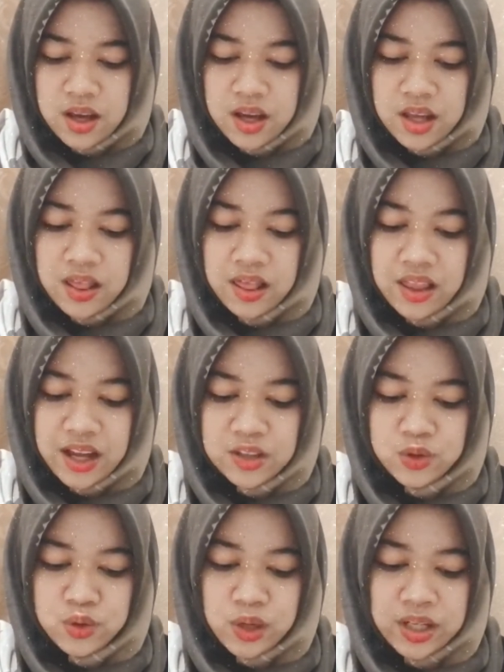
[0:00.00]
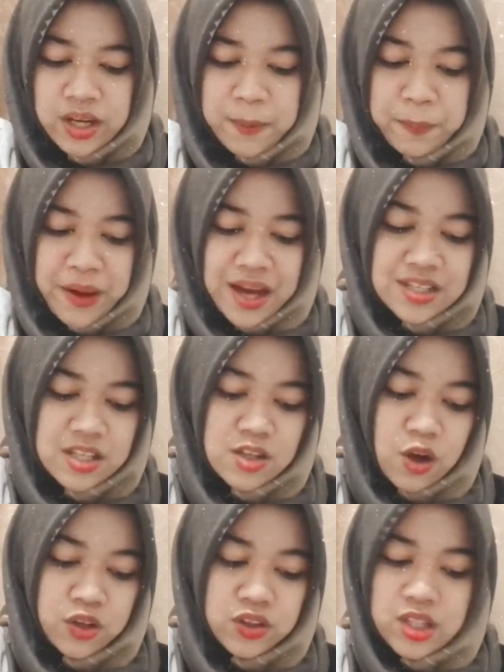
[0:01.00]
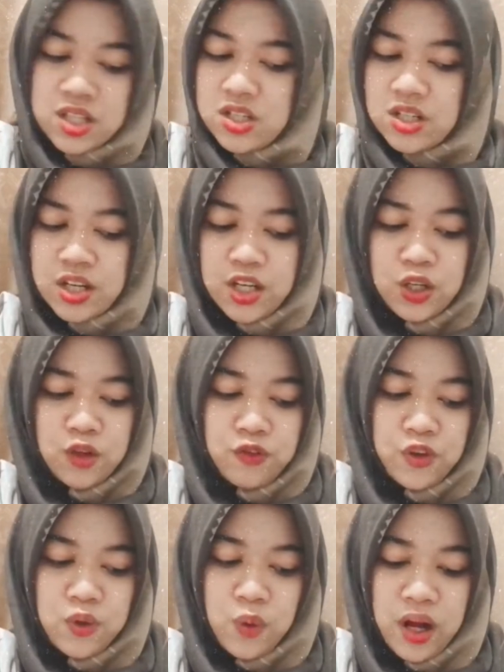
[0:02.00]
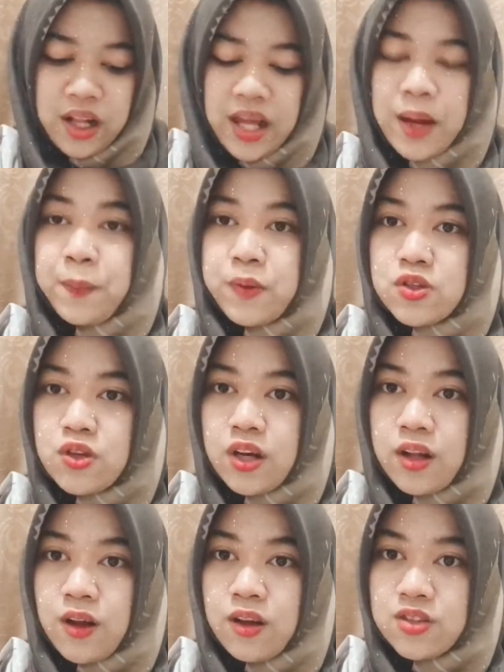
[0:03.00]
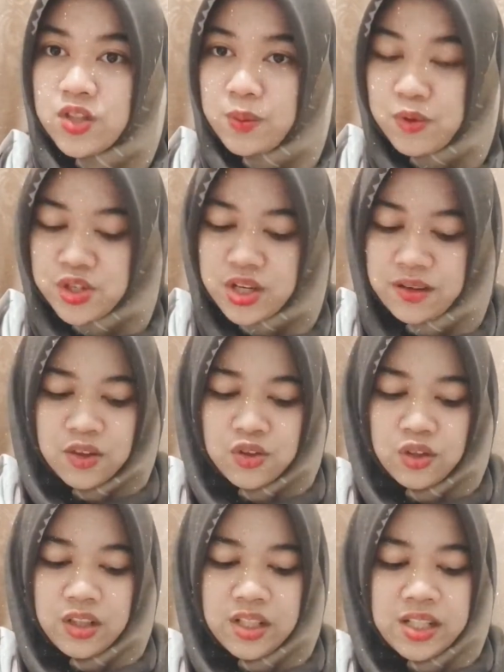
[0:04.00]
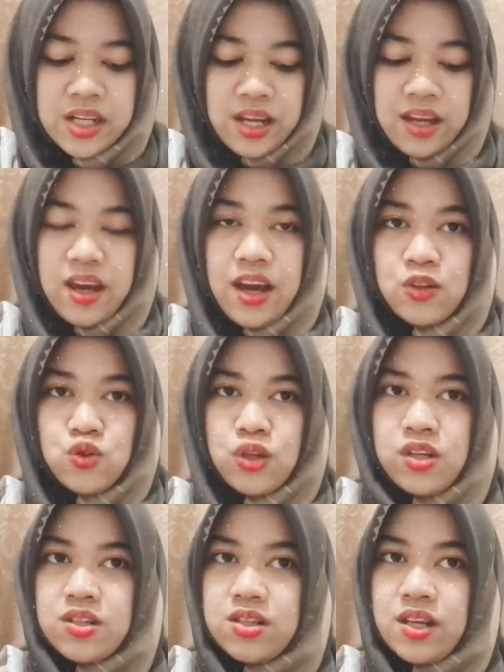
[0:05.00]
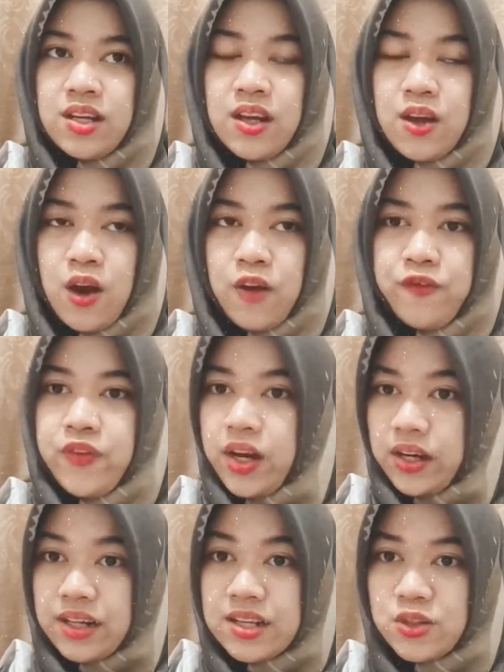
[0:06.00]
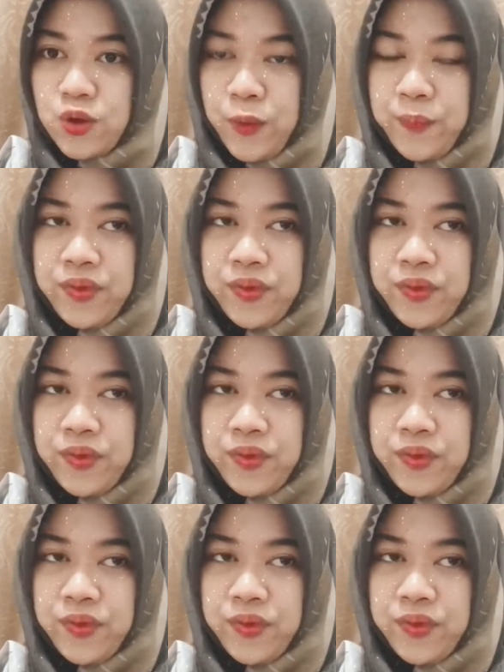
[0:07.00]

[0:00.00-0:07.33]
It led to an emphasis on teacher individual and personal contribution to learning and to understanding of their classroom.